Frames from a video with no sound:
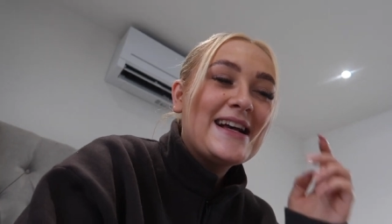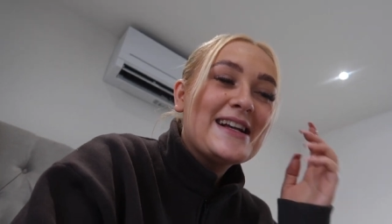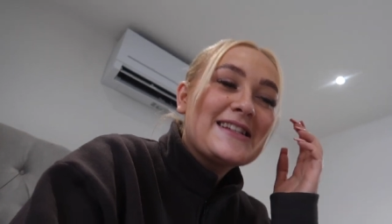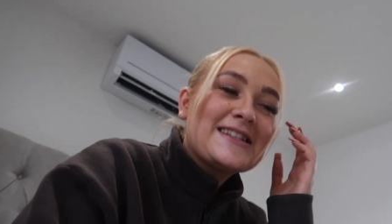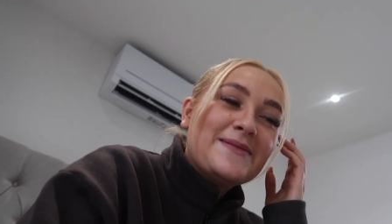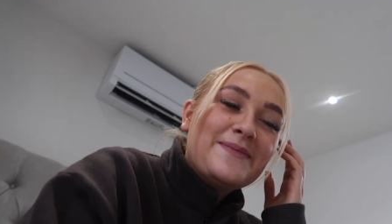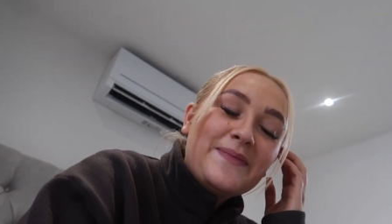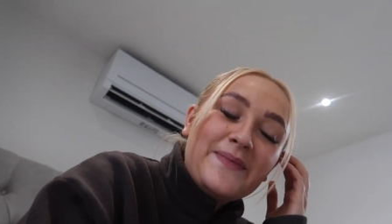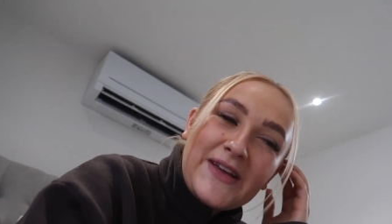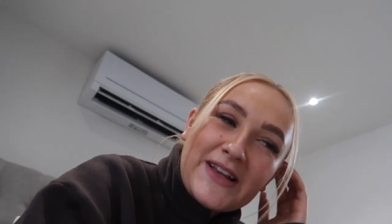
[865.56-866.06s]
that's
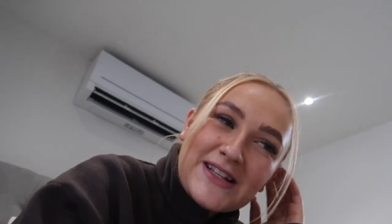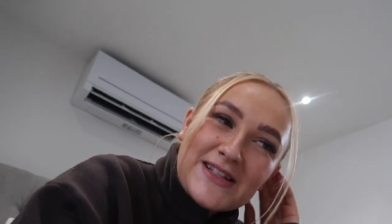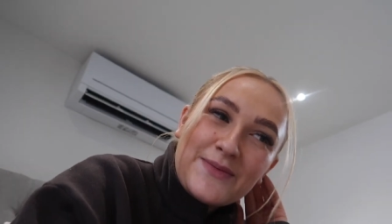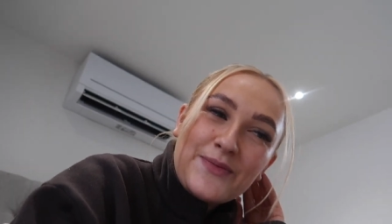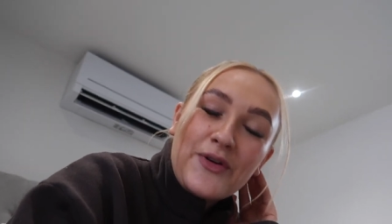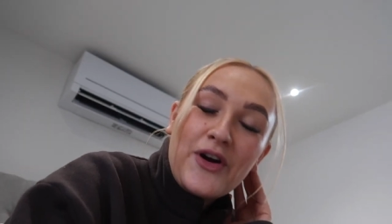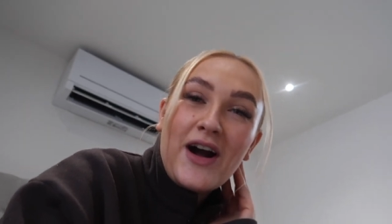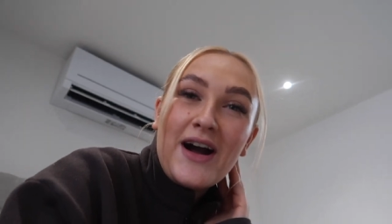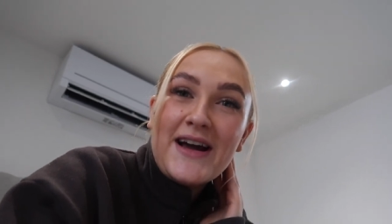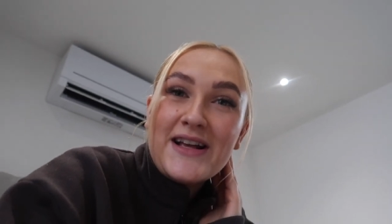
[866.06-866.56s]
the big
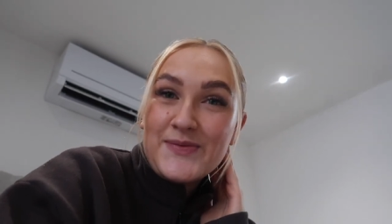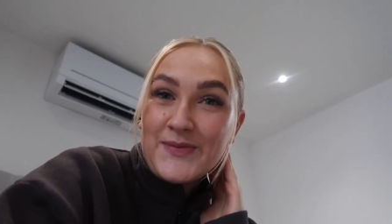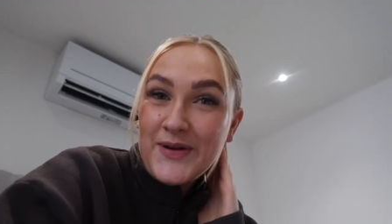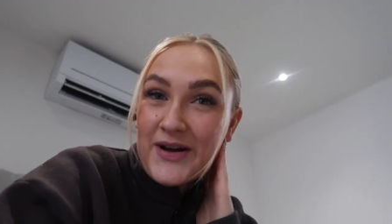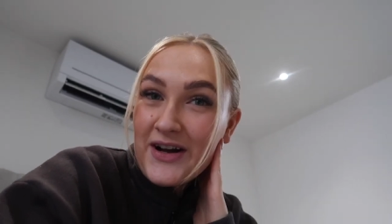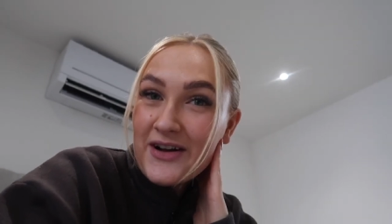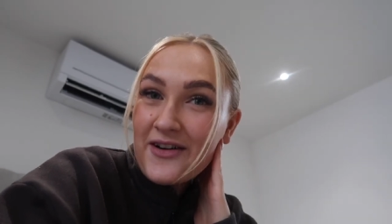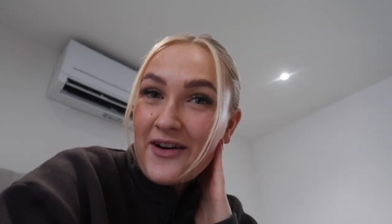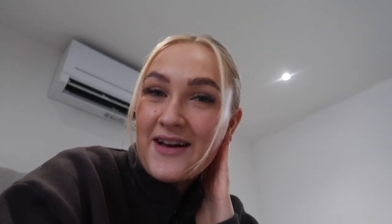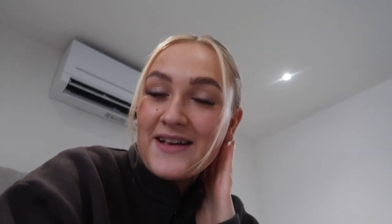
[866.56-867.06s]
surprise. We
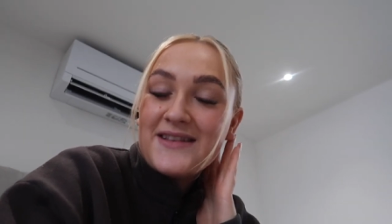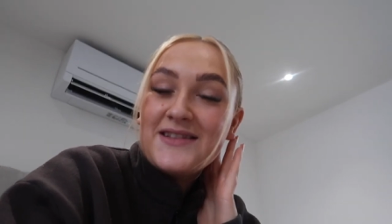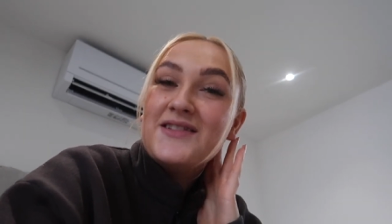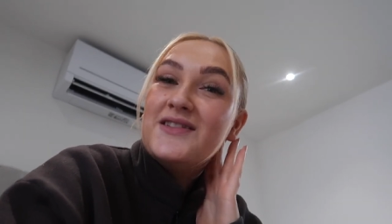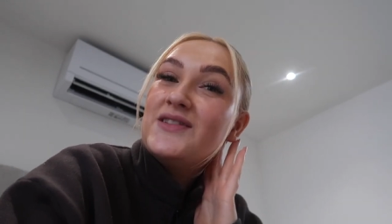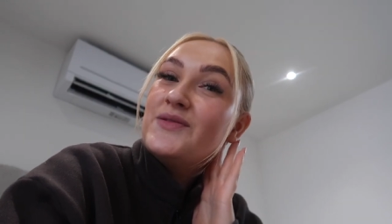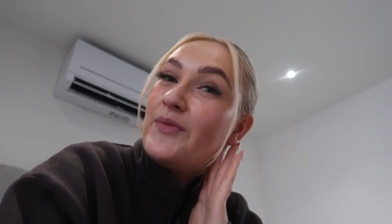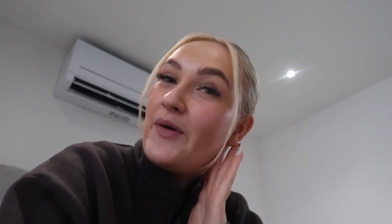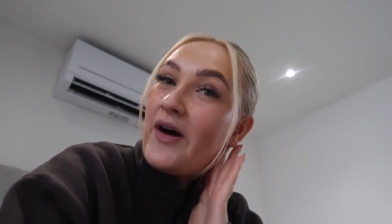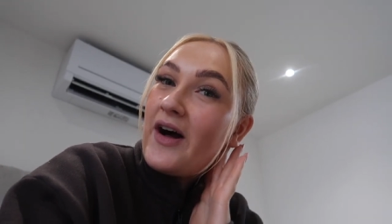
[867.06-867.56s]
are going to
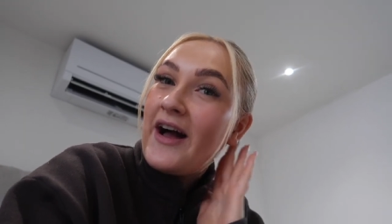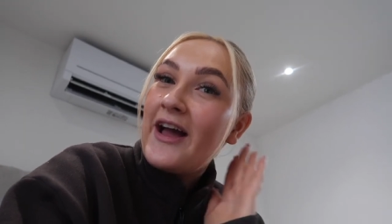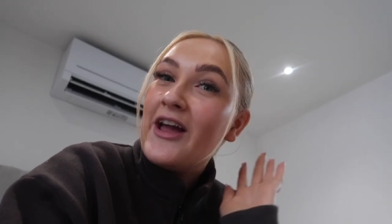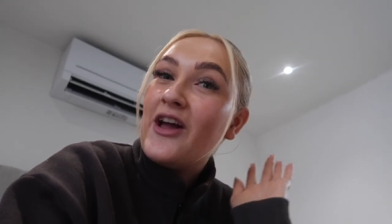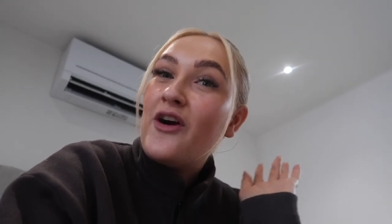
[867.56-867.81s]
Dubai